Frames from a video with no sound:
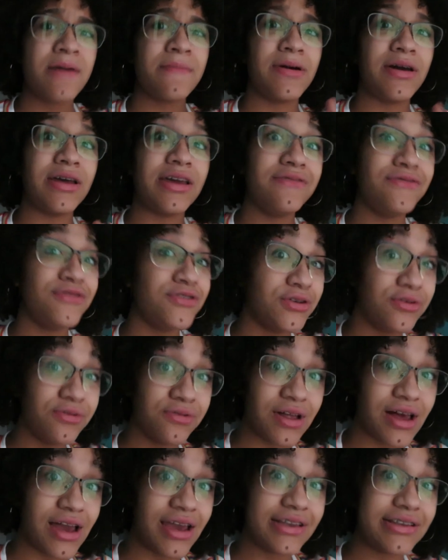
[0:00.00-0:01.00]
But if
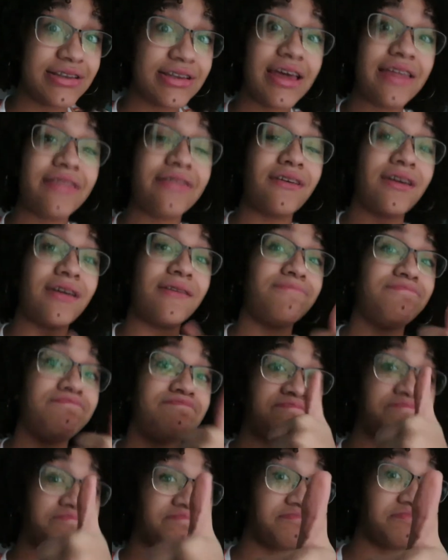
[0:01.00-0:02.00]
you liked it, then
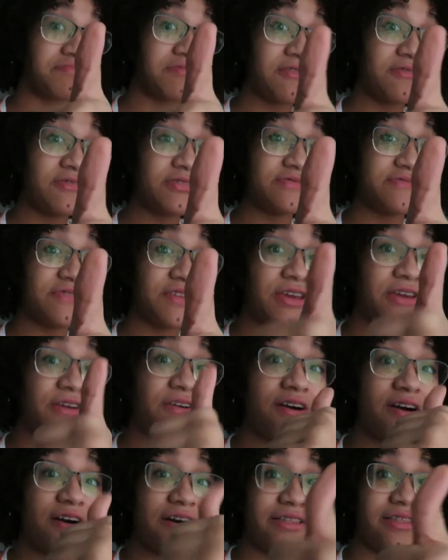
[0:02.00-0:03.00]
give this
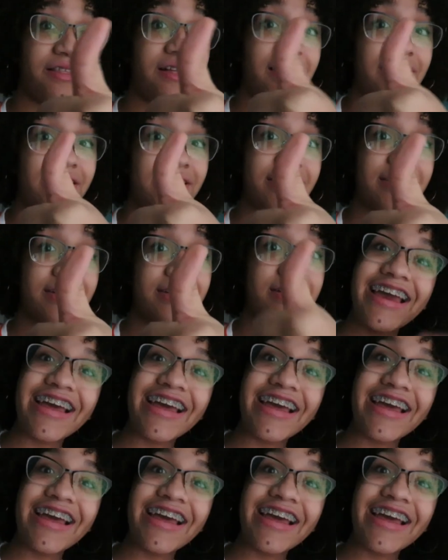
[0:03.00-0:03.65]
video a like